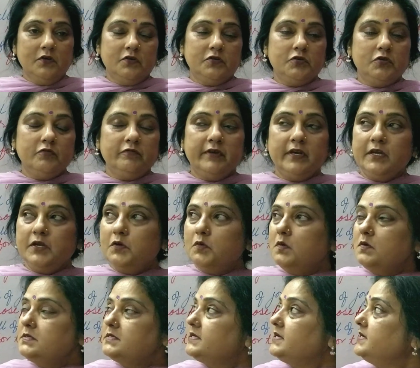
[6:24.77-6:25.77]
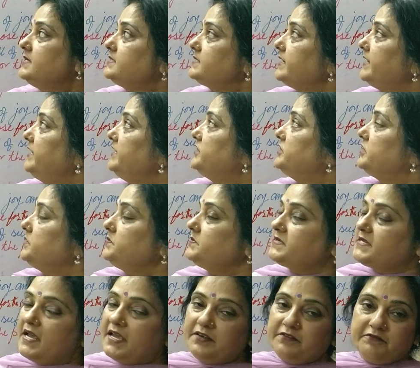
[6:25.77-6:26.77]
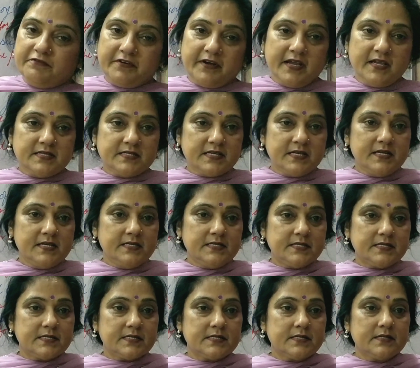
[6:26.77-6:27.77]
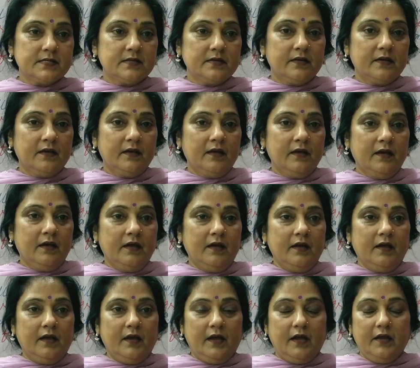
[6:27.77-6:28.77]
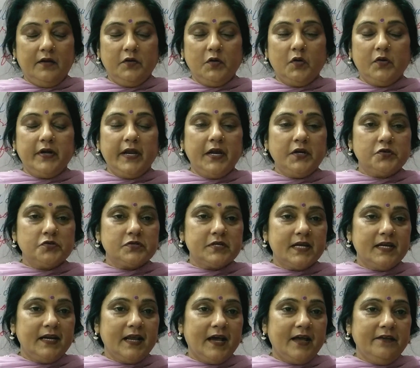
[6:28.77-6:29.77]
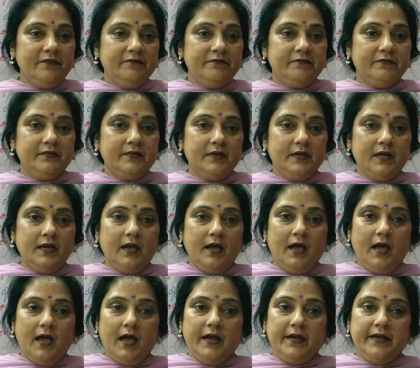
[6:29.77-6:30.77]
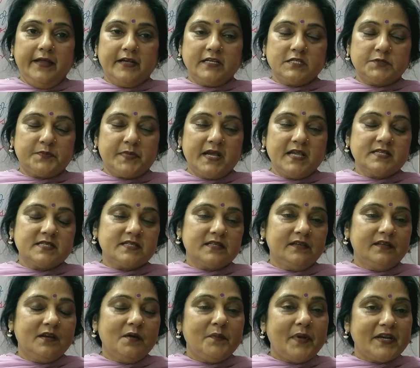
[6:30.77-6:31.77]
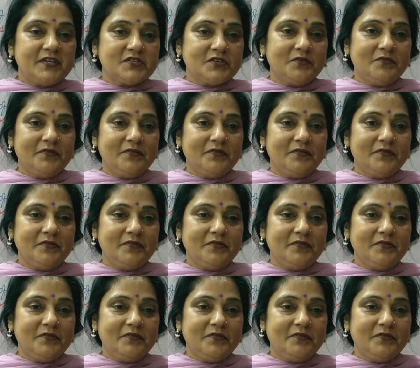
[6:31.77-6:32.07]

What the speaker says: you will use these idioms and phrases in your day-to-day life and express in a better